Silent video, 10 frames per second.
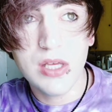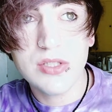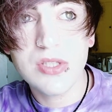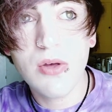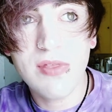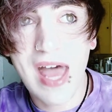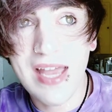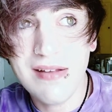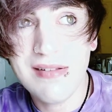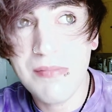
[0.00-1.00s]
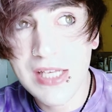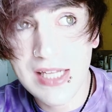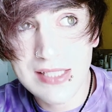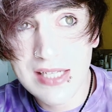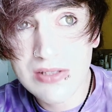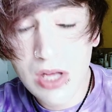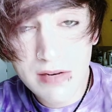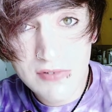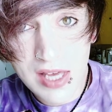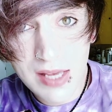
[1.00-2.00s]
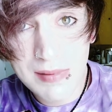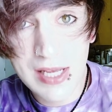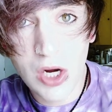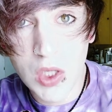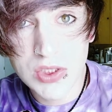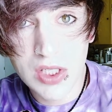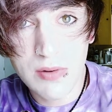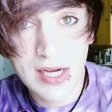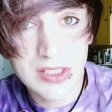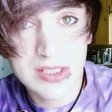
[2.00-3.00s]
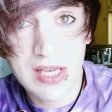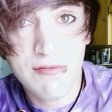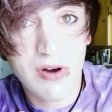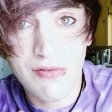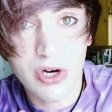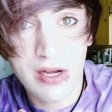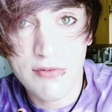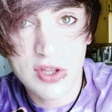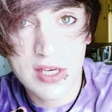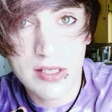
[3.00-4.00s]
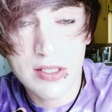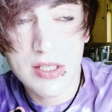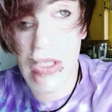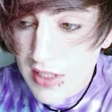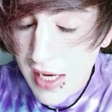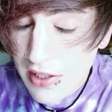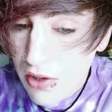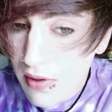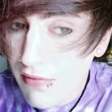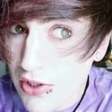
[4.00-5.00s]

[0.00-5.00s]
So that is something that takes a lot of time, and also I just take forever at everything. Side note, I've